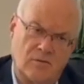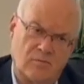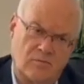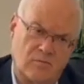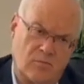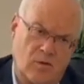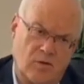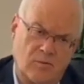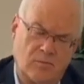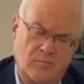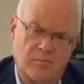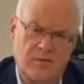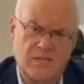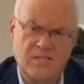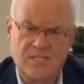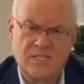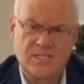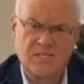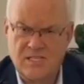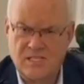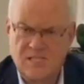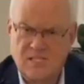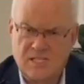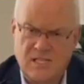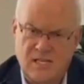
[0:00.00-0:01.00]
what
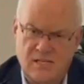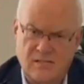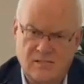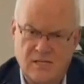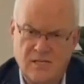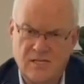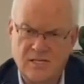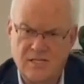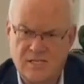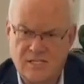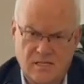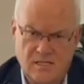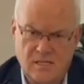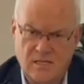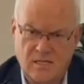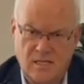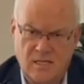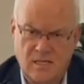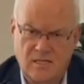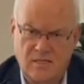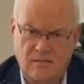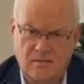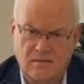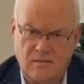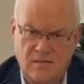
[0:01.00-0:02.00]
business there is
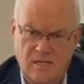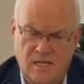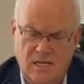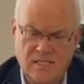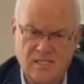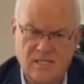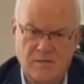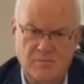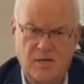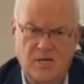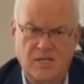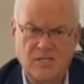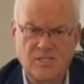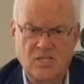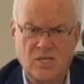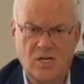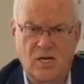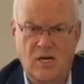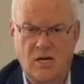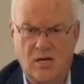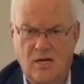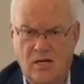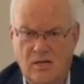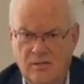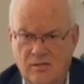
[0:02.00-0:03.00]
in
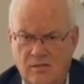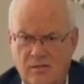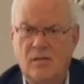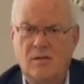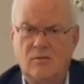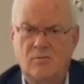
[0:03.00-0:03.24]
Azerbaijan,